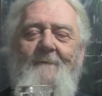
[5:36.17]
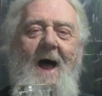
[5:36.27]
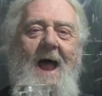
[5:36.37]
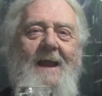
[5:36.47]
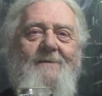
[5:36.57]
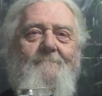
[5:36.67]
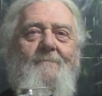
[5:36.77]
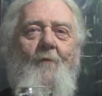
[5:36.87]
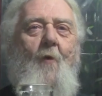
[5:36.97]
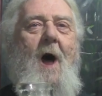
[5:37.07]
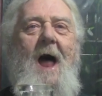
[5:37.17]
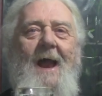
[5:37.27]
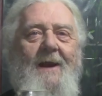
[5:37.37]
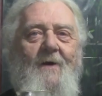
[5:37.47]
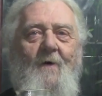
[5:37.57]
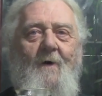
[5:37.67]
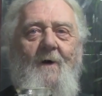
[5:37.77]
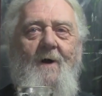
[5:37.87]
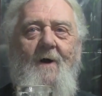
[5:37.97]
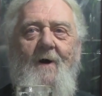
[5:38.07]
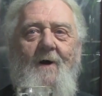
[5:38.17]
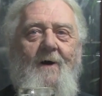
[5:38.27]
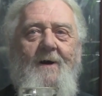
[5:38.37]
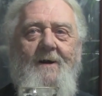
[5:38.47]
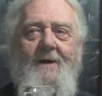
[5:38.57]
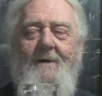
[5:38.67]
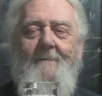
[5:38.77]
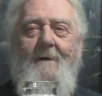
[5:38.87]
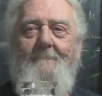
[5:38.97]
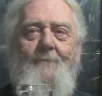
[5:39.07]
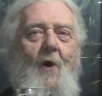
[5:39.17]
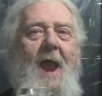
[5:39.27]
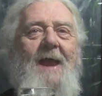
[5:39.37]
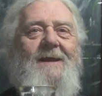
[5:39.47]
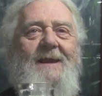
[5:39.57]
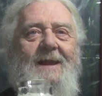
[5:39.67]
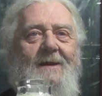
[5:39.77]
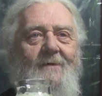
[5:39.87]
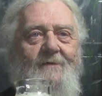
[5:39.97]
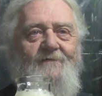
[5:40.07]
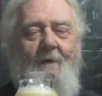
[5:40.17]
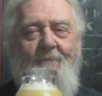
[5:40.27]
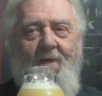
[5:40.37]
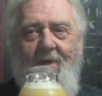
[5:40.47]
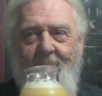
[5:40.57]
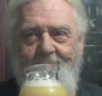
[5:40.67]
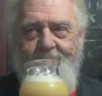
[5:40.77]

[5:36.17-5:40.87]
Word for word: fine wine or, or a, a brandy or something that